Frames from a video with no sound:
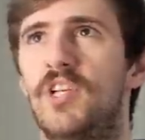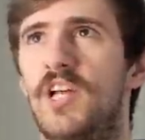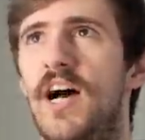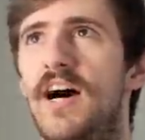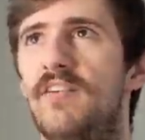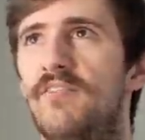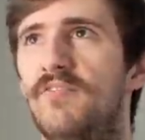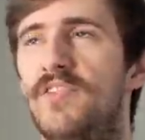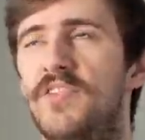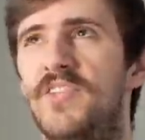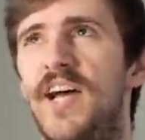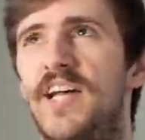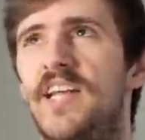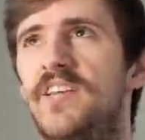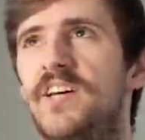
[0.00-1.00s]
you have the
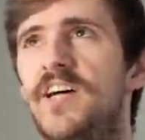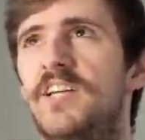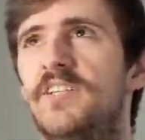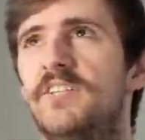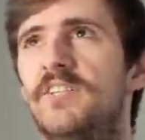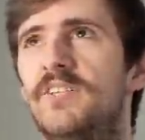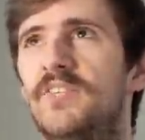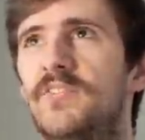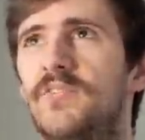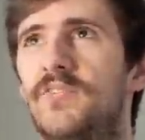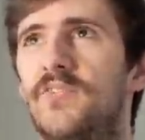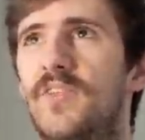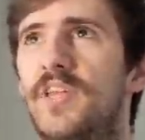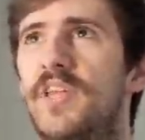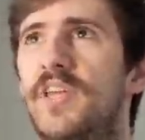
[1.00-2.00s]
Tiny Titan,
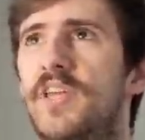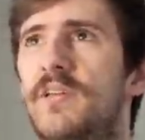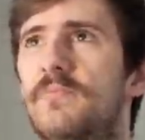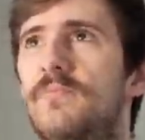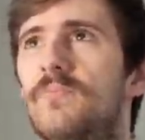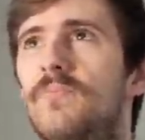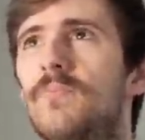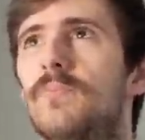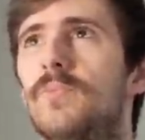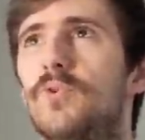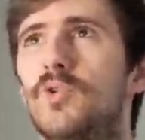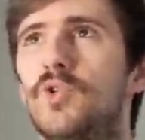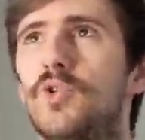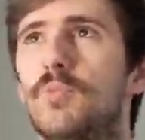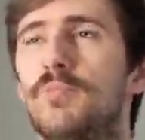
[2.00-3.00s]
the
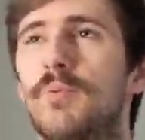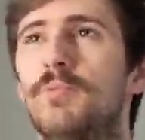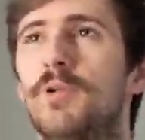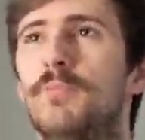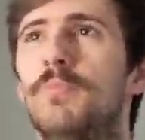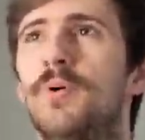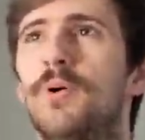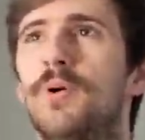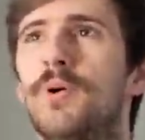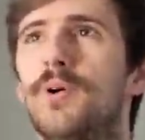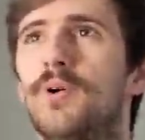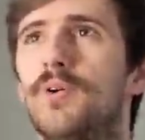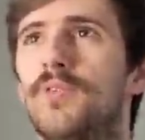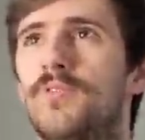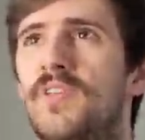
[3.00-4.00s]
Super
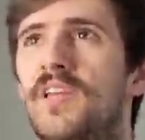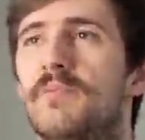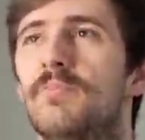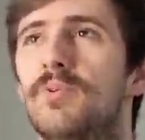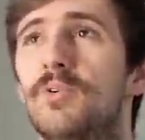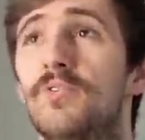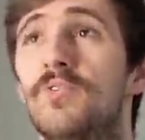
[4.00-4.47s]
Blooper, the Blue